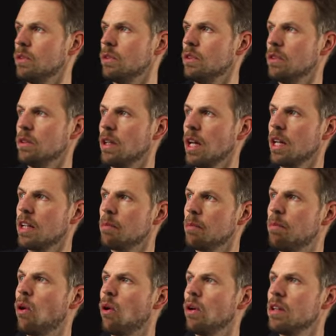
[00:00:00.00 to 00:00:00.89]
data
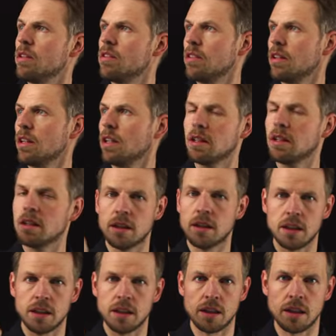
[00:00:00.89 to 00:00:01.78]
points
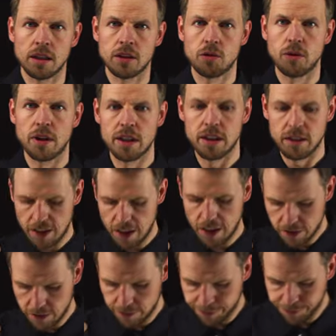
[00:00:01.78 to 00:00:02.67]
in a training
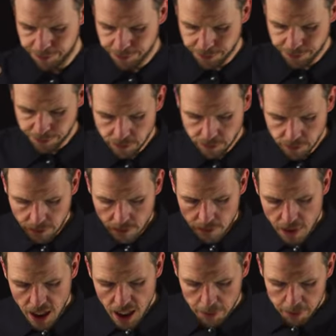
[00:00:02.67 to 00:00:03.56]
set.
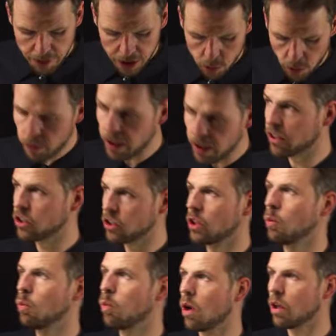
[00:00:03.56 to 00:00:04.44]
But what we actually
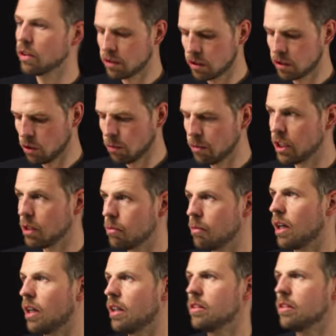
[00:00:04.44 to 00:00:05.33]
want to
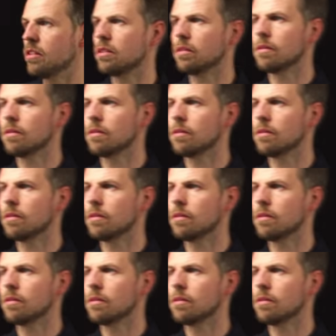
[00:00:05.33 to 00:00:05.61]
minimize